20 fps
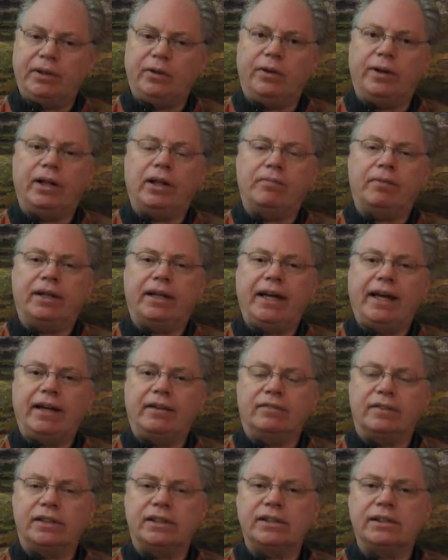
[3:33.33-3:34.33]
oil up the
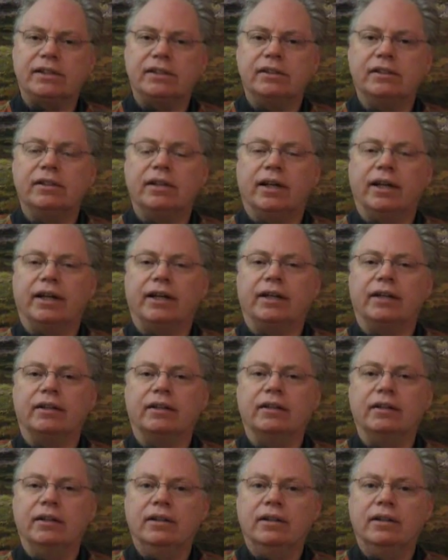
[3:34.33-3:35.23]
canvas and